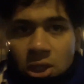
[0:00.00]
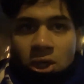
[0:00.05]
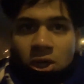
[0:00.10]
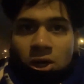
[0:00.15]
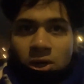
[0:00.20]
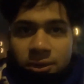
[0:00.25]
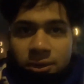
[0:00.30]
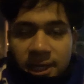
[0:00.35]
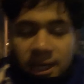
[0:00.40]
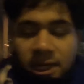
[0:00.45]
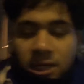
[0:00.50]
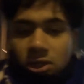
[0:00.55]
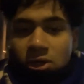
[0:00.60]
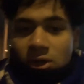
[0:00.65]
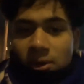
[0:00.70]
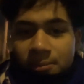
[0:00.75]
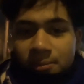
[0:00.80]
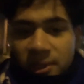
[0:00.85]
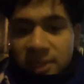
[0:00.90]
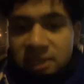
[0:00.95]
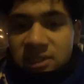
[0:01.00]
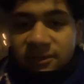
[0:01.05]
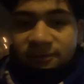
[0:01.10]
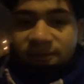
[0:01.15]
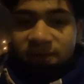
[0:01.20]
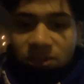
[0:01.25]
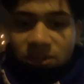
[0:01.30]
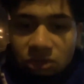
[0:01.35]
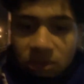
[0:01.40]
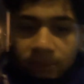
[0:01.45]
okay and a comprehensive
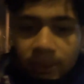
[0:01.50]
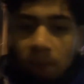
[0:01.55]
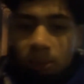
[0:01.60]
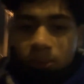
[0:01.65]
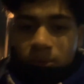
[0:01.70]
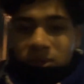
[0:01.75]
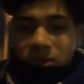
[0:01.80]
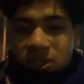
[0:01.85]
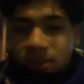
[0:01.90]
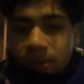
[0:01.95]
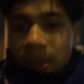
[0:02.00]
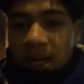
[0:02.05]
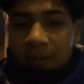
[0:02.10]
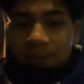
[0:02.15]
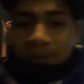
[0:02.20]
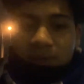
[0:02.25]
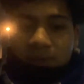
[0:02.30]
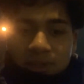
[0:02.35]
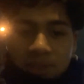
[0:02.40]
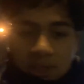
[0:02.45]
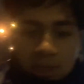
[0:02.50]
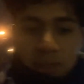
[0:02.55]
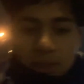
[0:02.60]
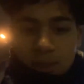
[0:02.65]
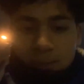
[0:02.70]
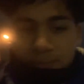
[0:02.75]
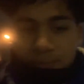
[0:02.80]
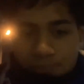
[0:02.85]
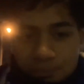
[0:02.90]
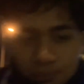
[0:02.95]
victory, but we'll see what happens. And
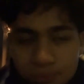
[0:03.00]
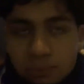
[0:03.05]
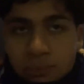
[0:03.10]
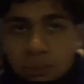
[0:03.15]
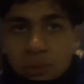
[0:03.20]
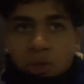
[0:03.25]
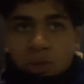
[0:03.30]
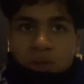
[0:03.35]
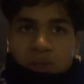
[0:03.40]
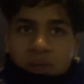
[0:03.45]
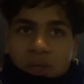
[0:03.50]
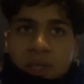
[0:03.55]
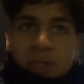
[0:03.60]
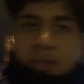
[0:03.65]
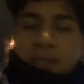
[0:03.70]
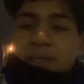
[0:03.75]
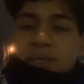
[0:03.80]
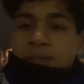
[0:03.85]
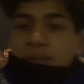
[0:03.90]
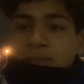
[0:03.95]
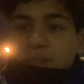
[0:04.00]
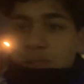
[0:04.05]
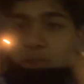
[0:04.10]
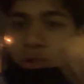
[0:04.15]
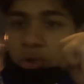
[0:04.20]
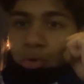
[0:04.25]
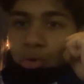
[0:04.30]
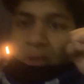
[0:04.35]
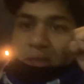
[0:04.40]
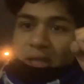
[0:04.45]
um, yeah, let's
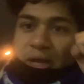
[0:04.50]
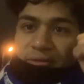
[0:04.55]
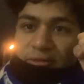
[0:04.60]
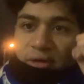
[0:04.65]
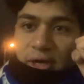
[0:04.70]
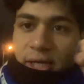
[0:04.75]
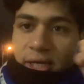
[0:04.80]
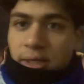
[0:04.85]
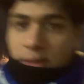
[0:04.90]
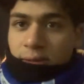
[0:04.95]
go, Davai.